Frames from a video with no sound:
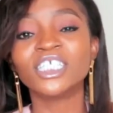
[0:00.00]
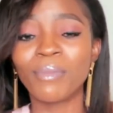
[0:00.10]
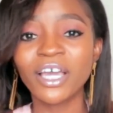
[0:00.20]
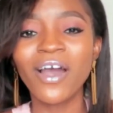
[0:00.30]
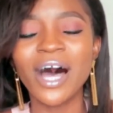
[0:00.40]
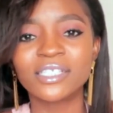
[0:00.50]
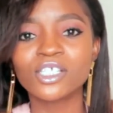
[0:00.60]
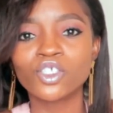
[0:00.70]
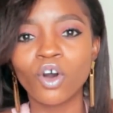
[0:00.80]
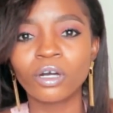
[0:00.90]
So Michael has this
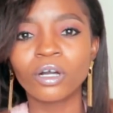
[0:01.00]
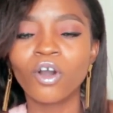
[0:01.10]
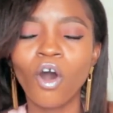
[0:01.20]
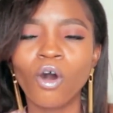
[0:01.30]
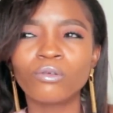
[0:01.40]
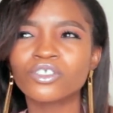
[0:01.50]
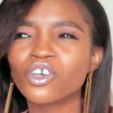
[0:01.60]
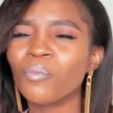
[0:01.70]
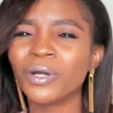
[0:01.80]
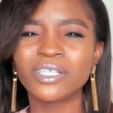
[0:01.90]
song called
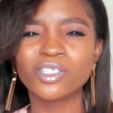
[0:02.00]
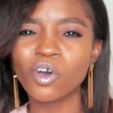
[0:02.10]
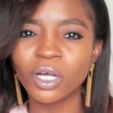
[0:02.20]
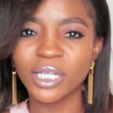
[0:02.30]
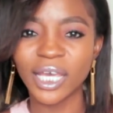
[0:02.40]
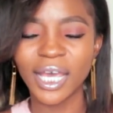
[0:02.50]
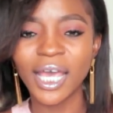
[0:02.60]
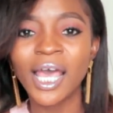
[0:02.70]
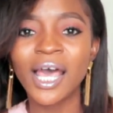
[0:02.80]
Somebody's Son. Yeah.